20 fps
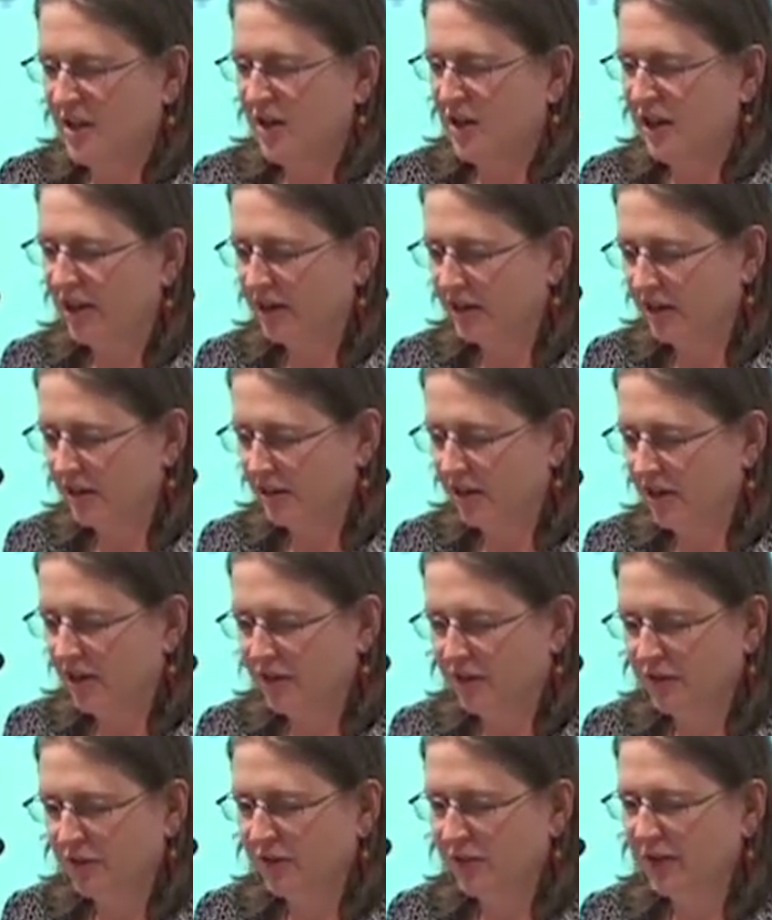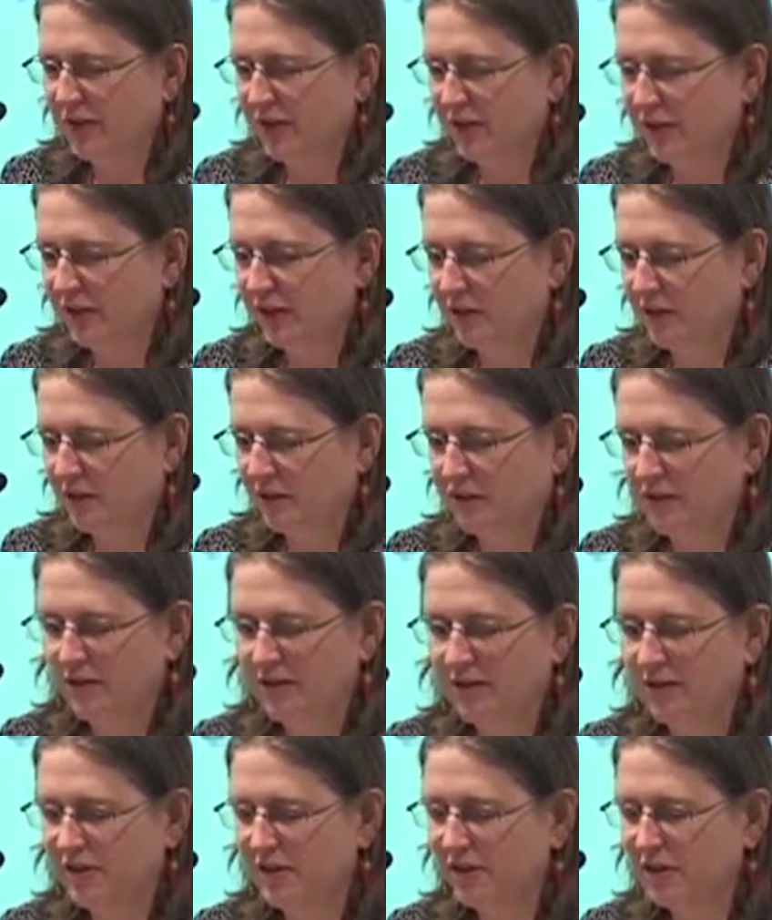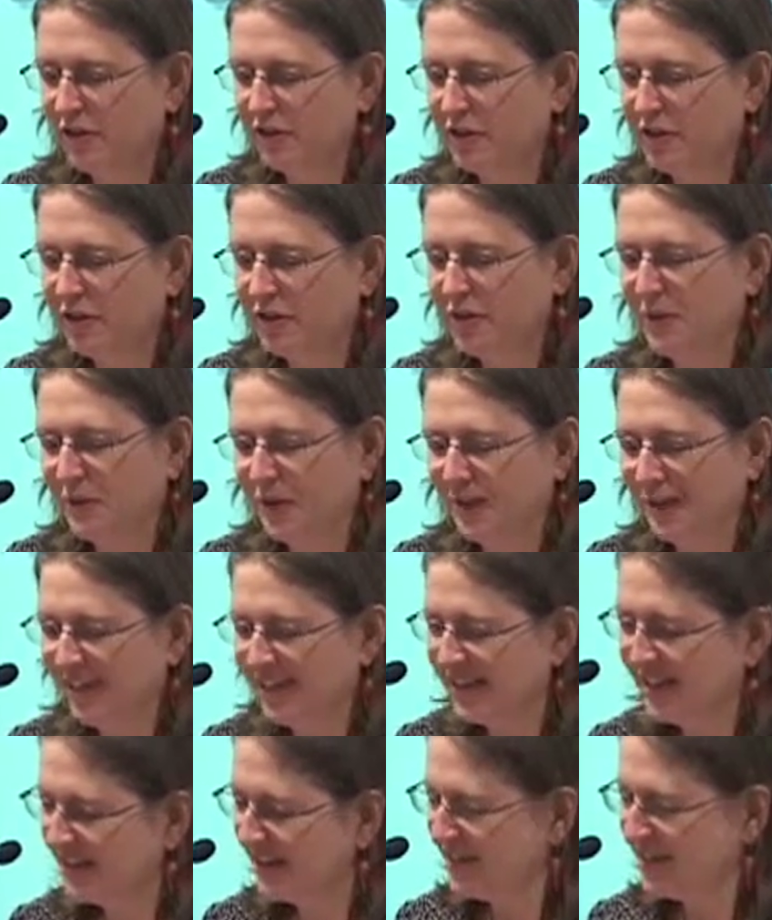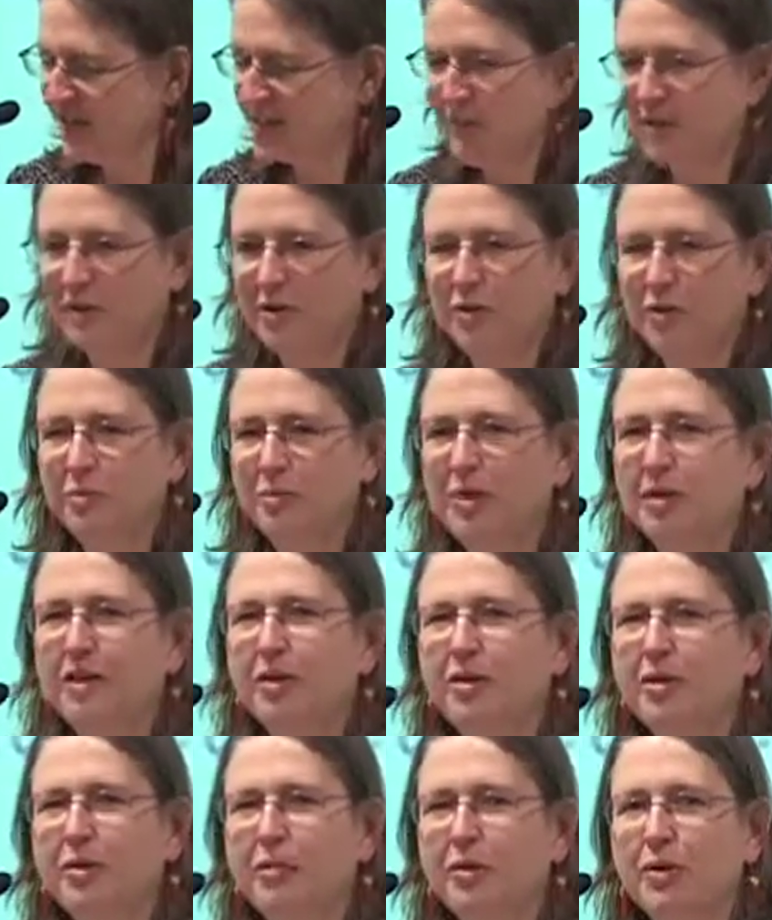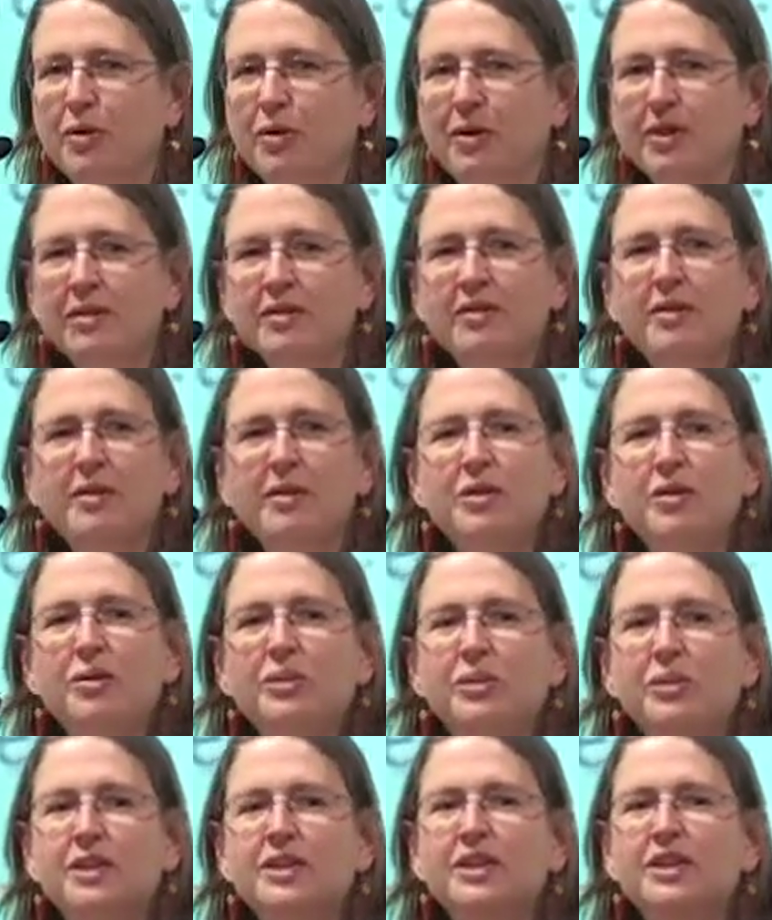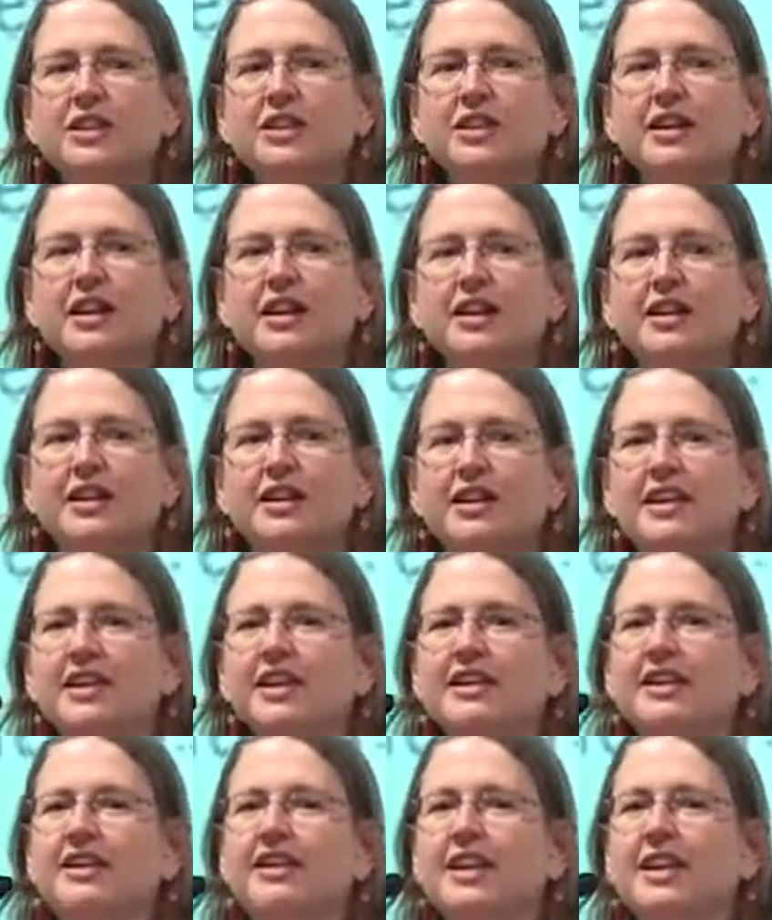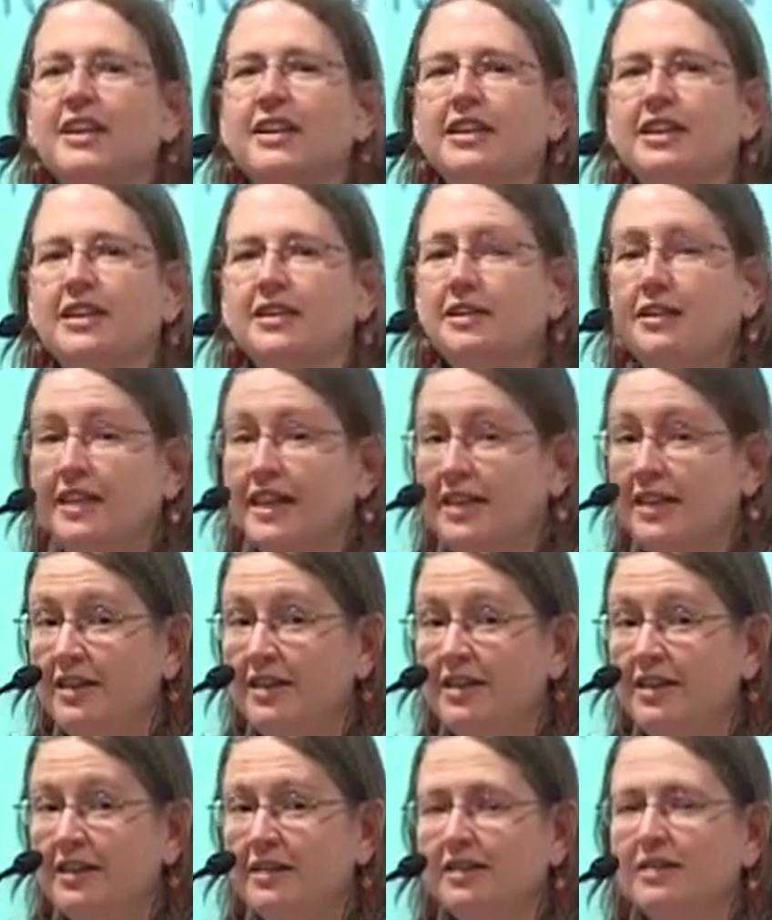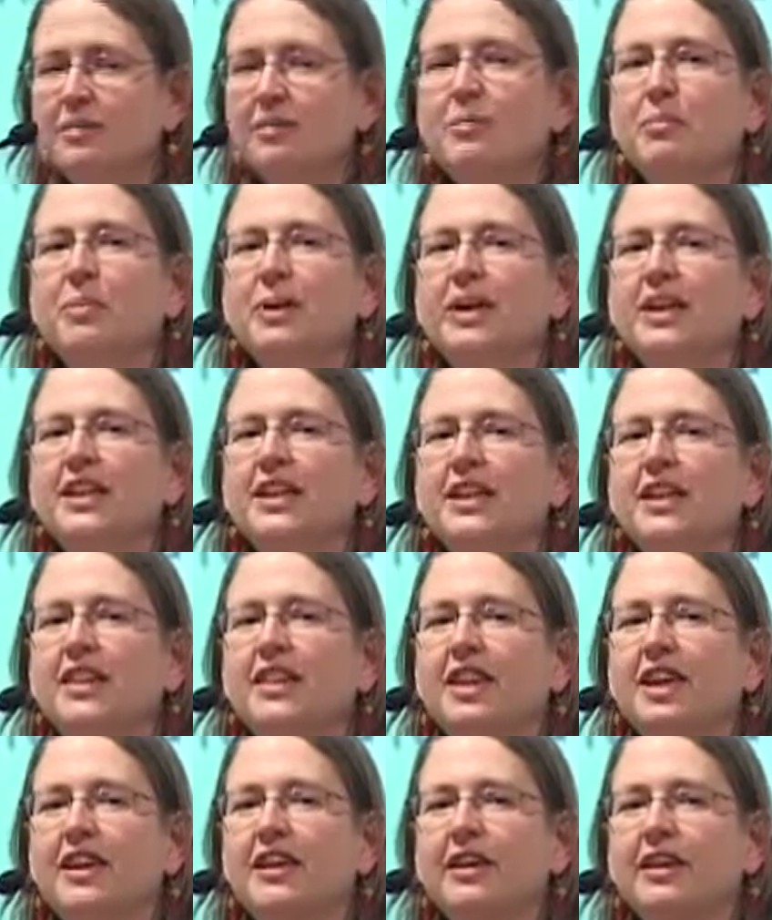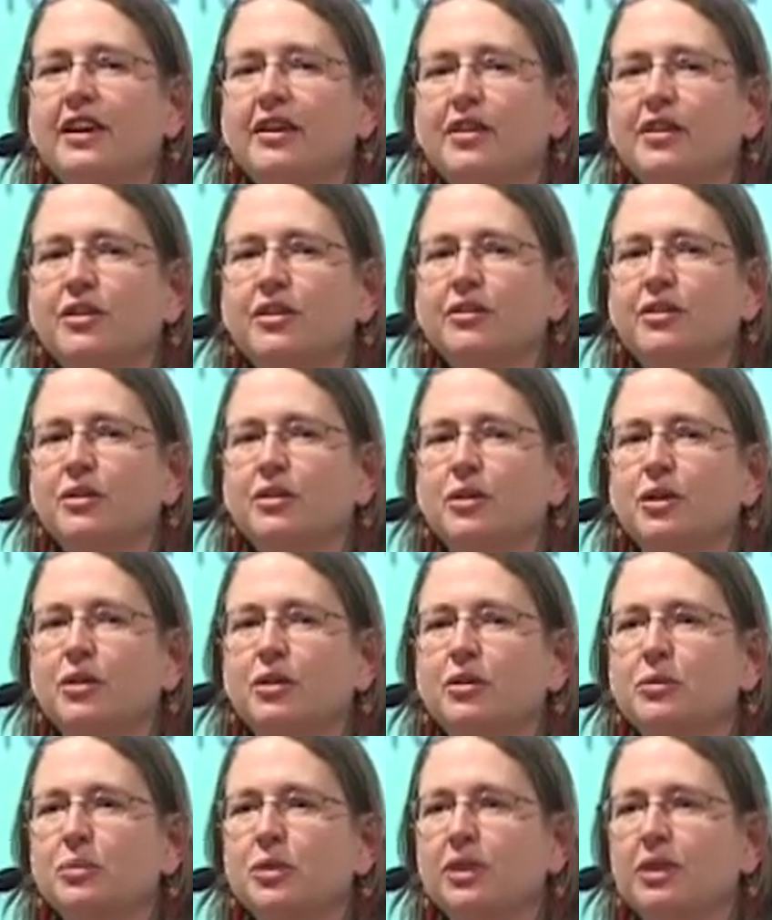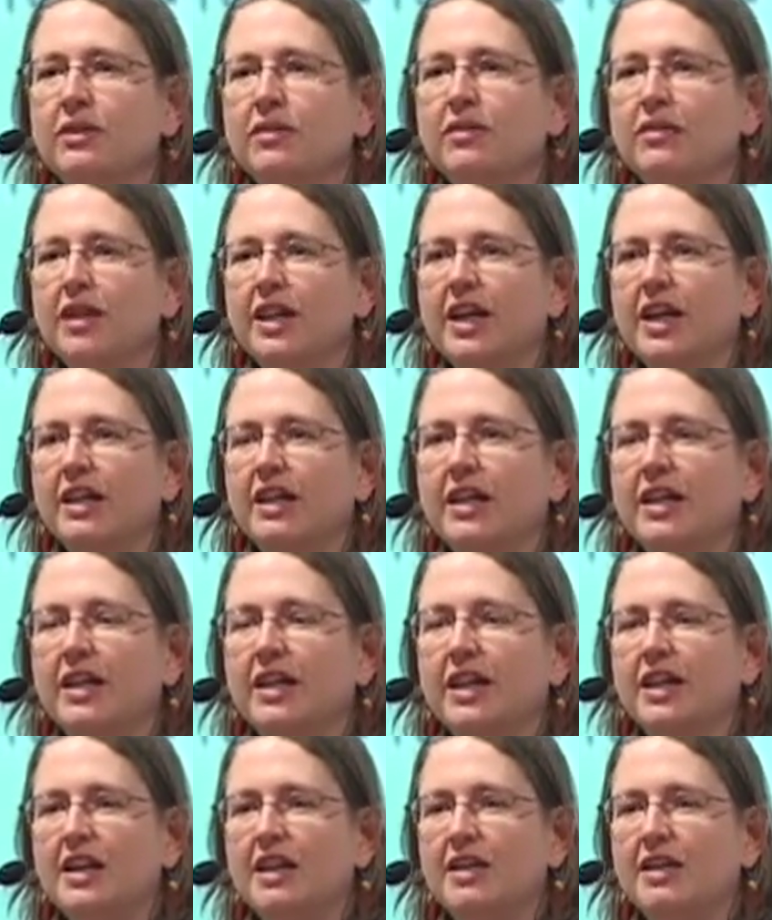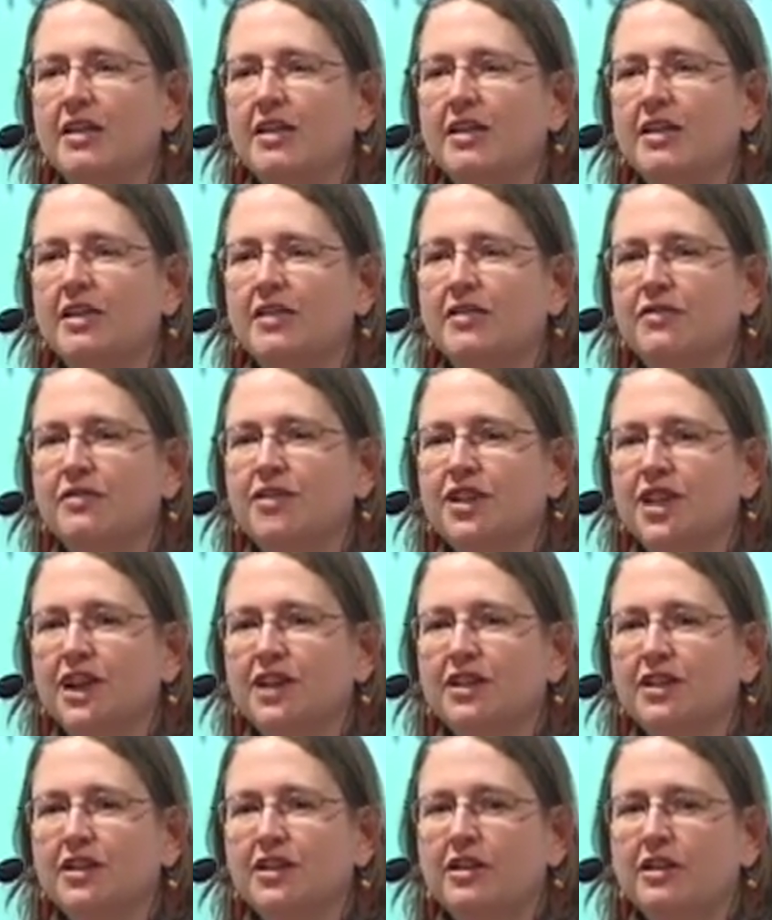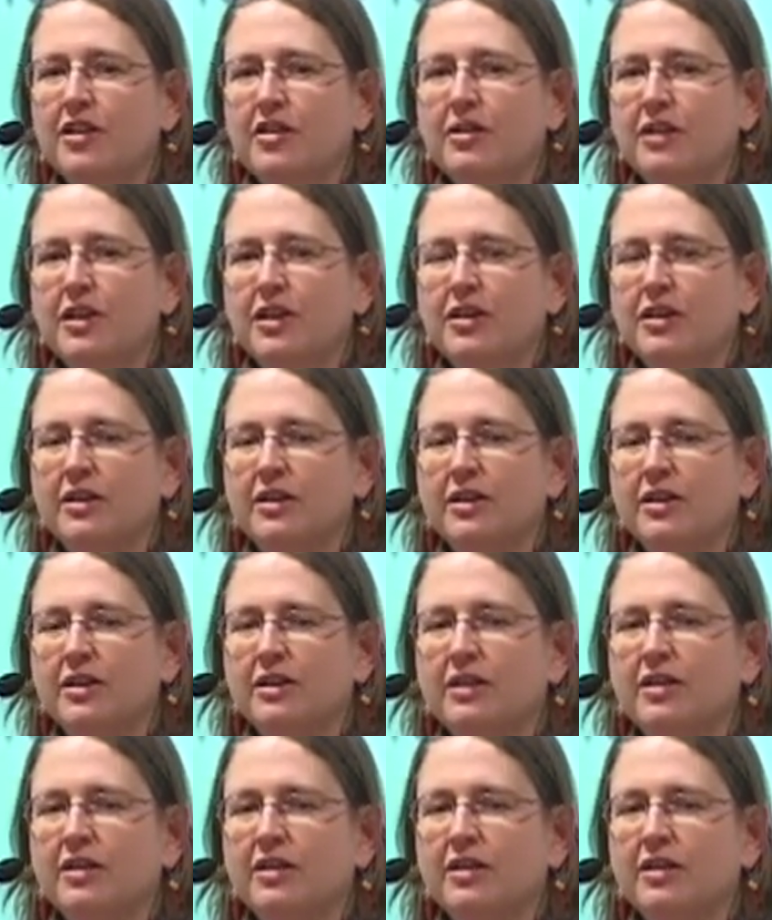I'll just run through them quickly in order. The first one is that old media are broken, which is not to say that they're dead, but that I truly do believe that the changes that are going on